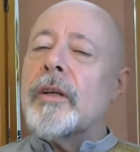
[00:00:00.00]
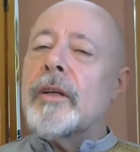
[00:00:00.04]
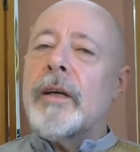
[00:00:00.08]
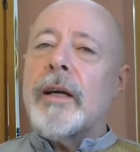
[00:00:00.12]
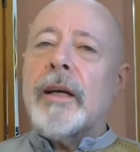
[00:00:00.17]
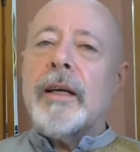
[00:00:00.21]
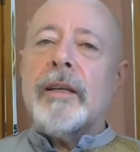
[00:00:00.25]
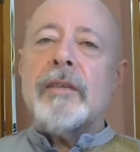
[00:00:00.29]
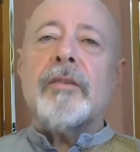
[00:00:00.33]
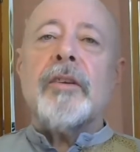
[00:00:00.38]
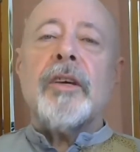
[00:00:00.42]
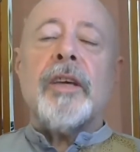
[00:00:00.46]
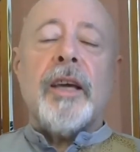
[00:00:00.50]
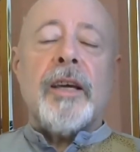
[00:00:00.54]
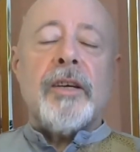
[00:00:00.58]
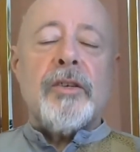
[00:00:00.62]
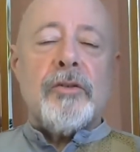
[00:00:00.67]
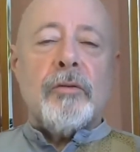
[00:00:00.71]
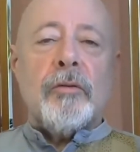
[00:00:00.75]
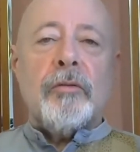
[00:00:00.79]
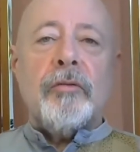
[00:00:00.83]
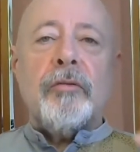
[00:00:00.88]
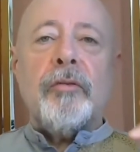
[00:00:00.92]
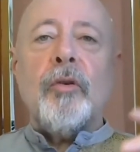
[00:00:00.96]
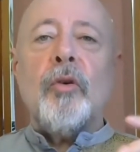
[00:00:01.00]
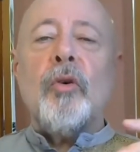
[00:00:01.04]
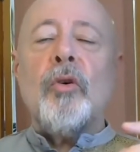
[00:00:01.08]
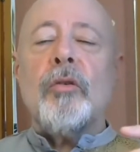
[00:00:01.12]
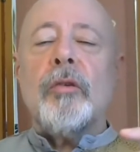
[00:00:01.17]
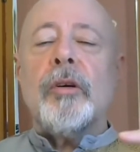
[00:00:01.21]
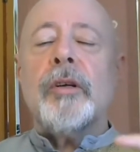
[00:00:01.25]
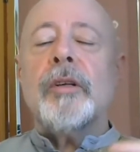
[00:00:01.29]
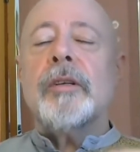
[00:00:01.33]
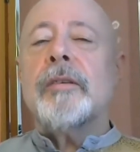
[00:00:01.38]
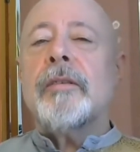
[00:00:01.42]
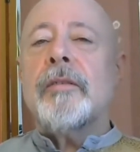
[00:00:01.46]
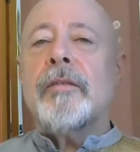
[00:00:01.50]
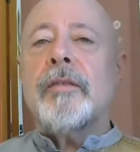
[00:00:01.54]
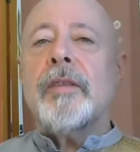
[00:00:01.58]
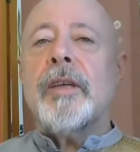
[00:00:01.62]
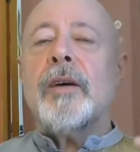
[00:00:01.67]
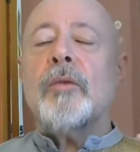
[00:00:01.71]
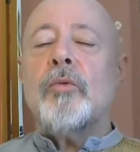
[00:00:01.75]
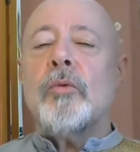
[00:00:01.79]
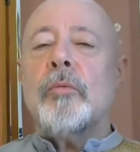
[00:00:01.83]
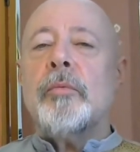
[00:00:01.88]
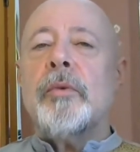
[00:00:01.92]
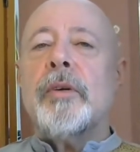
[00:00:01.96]
and occasional flora
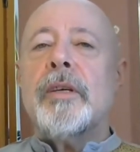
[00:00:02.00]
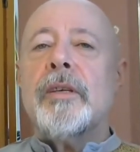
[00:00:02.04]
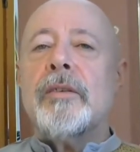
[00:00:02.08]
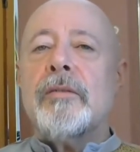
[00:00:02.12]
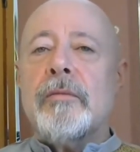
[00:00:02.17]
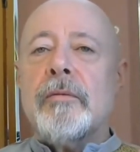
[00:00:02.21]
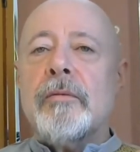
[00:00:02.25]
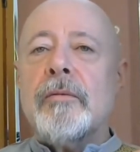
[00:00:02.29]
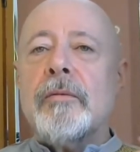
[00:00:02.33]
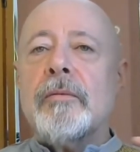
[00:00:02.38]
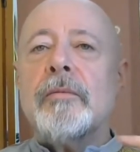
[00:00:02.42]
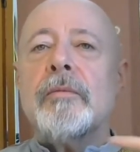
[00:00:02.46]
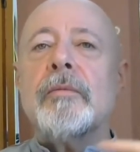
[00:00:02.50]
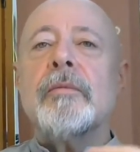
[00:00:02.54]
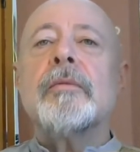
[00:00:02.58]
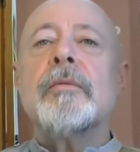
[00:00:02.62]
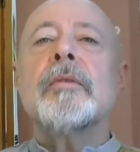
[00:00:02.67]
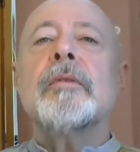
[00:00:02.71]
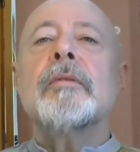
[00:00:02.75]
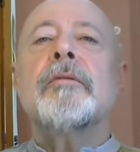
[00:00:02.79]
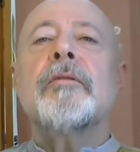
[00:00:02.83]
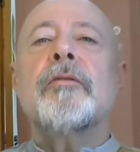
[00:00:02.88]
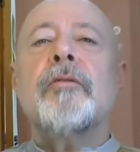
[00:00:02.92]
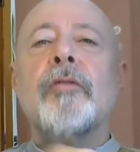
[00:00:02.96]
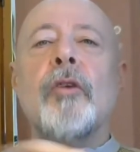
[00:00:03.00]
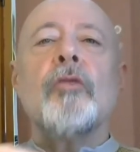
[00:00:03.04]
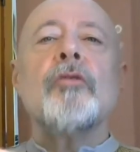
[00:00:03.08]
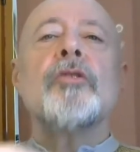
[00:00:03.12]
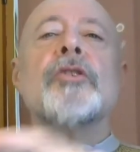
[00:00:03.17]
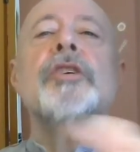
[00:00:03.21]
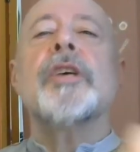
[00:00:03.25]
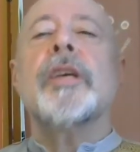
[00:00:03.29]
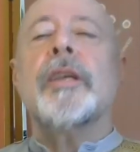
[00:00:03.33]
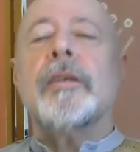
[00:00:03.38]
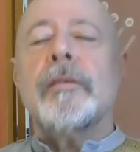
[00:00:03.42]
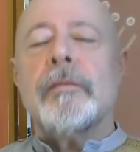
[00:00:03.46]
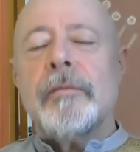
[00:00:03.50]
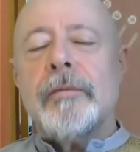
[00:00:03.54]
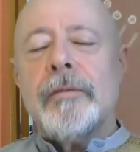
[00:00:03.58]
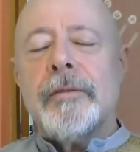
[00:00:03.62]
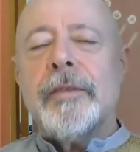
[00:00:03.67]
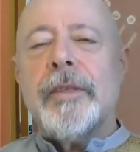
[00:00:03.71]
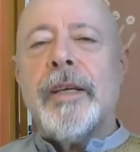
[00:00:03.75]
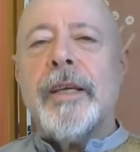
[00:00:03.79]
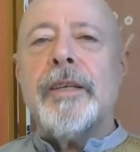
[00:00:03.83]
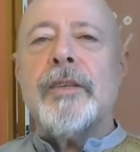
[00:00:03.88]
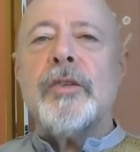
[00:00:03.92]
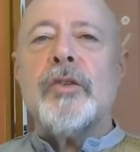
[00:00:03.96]
that will be flourishing
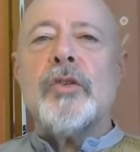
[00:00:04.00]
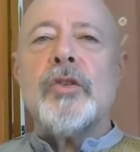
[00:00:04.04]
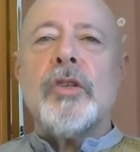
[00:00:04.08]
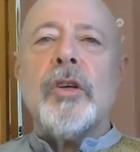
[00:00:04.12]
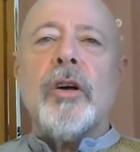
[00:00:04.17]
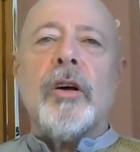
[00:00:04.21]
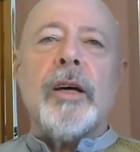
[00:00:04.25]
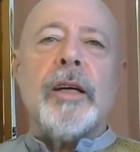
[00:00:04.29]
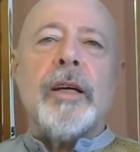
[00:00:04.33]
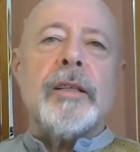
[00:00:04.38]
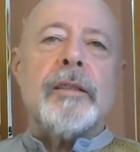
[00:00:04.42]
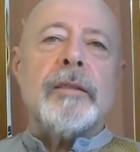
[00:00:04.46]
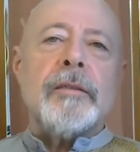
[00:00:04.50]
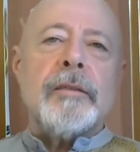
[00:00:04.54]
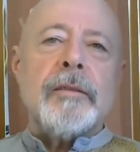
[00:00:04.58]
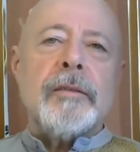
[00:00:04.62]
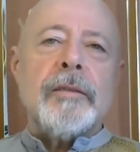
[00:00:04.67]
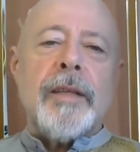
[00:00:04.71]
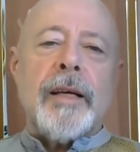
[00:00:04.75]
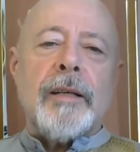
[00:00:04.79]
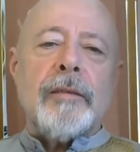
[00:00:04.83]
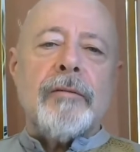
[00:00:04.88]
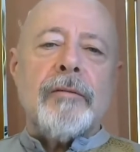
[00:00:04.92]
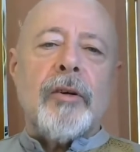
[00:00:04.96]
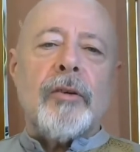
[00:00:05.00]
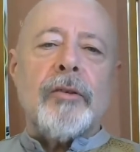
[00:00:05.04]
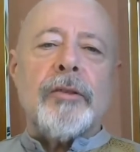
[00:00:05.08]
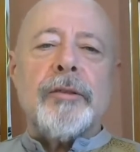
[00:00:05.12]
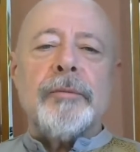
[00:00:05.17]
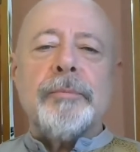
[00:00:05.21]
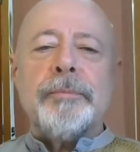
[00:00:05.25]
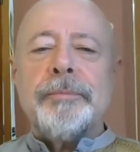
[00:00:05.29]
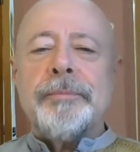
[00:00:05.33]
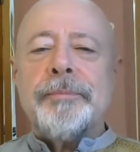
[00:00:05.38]
inside that volume.